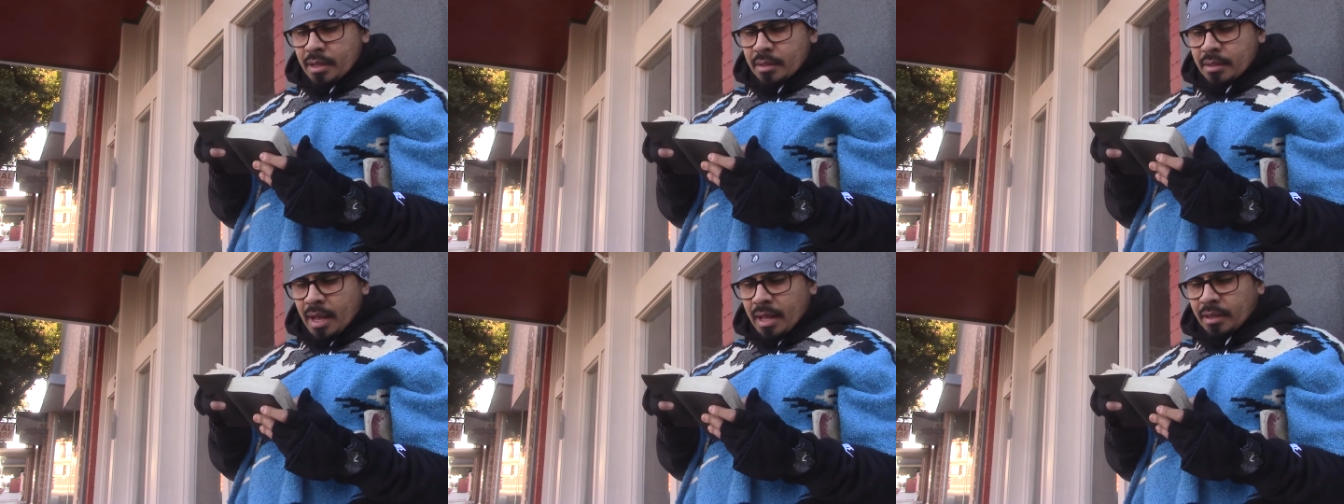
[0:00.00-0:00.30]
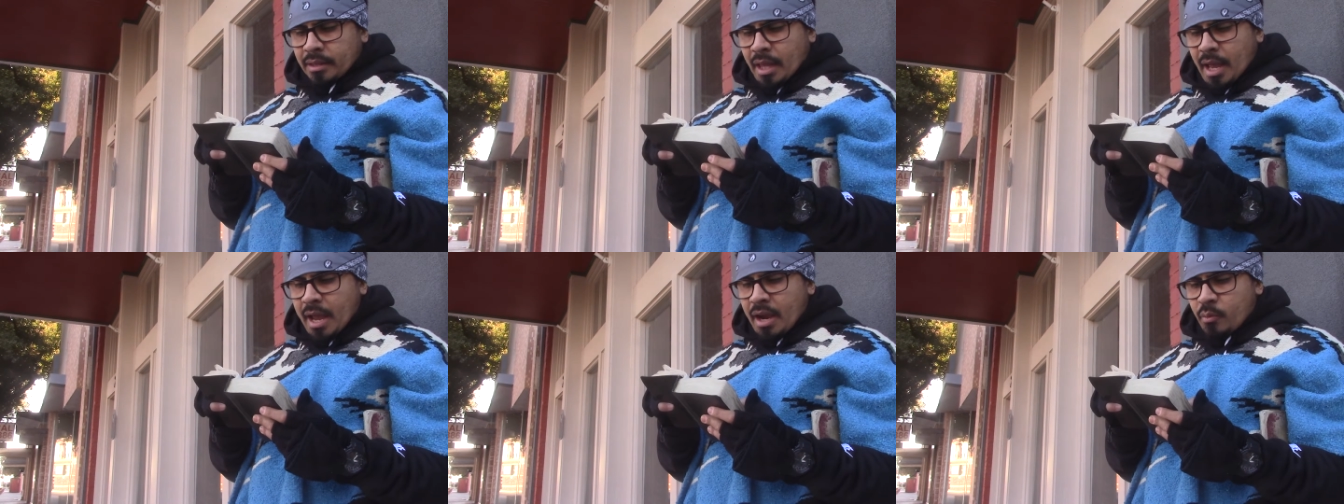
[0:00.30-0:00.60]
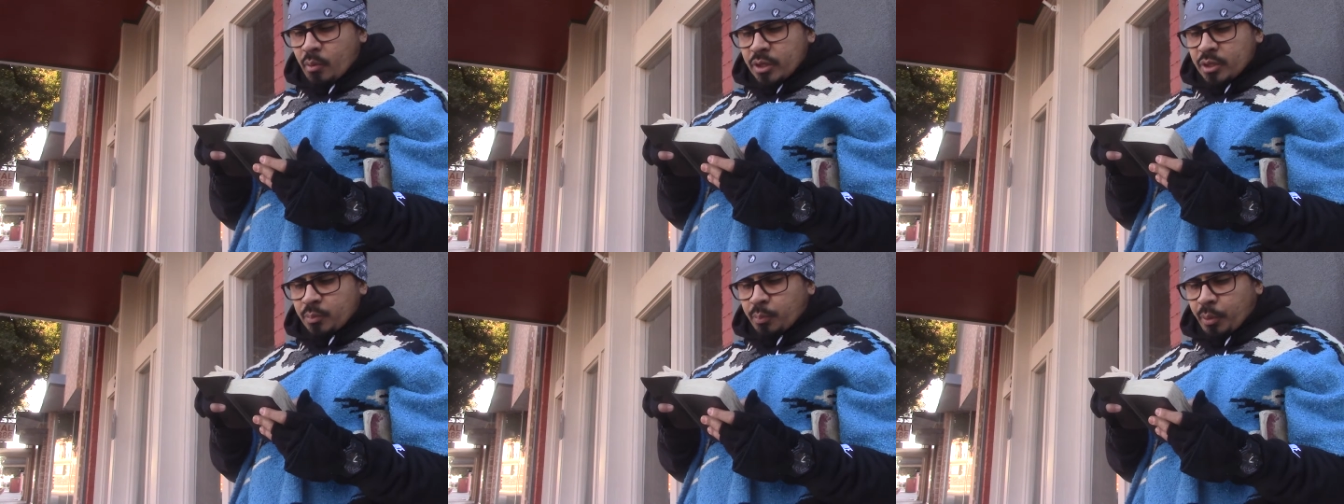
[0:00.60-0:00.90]
that they
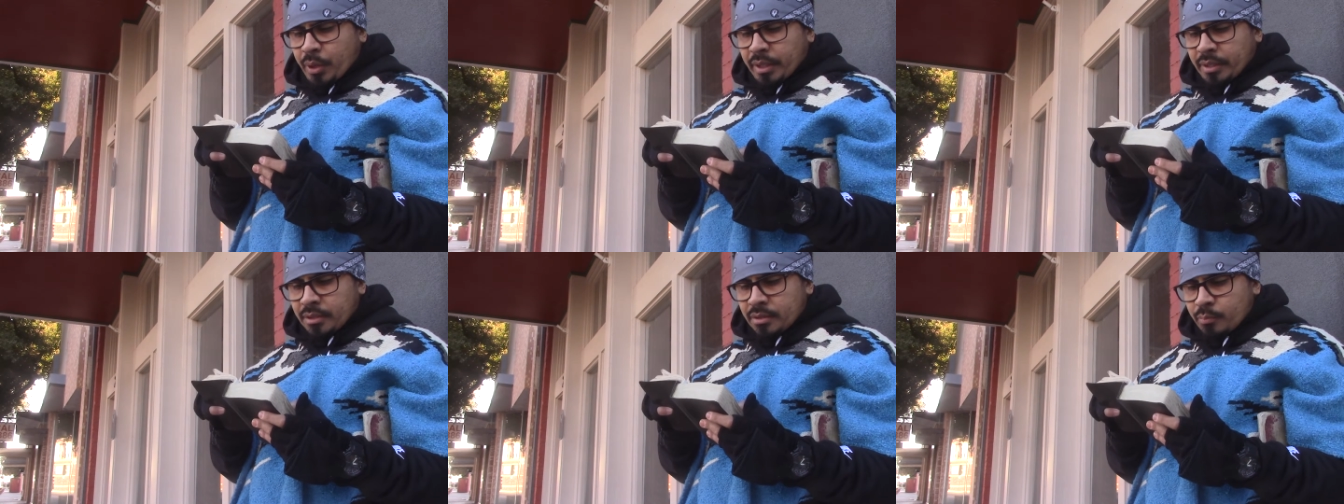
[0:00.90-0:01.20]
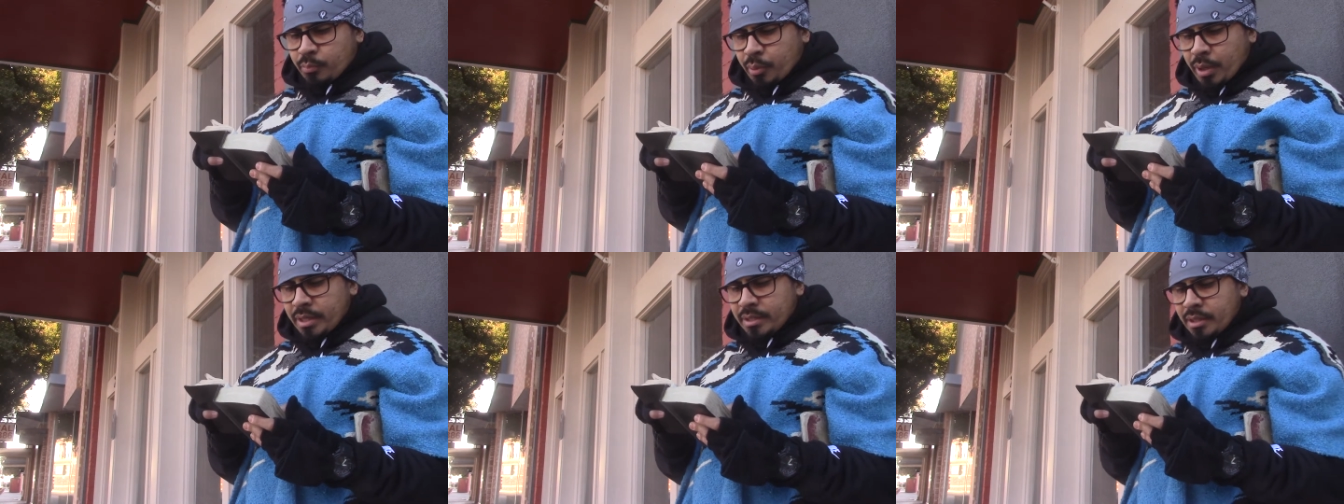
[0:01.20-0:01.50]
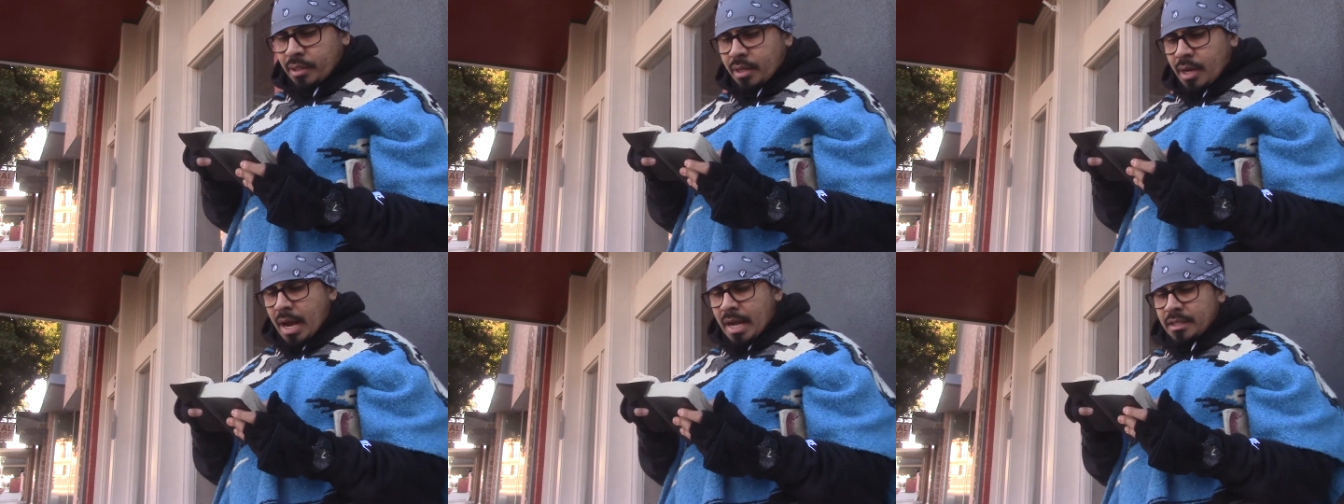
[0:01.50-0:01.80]
which pre preach
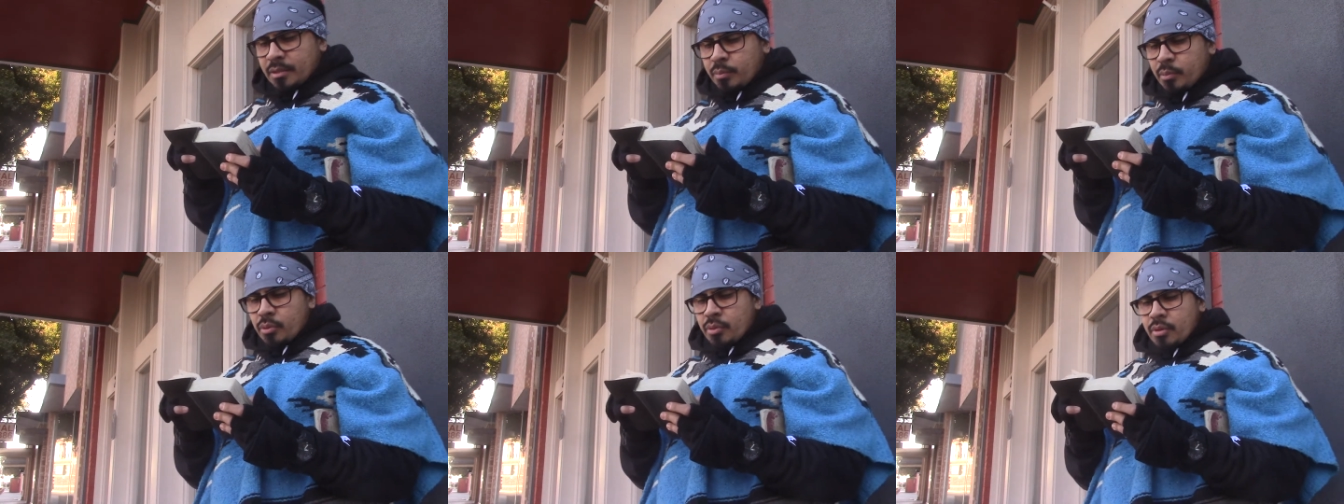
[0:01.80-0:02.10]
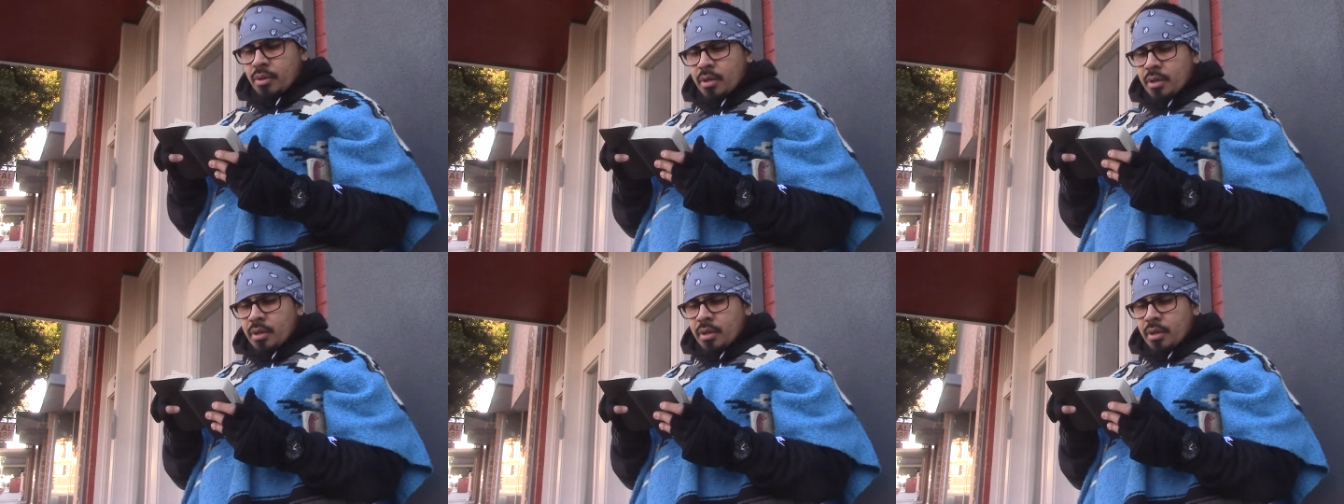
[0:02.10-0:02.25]
the gospel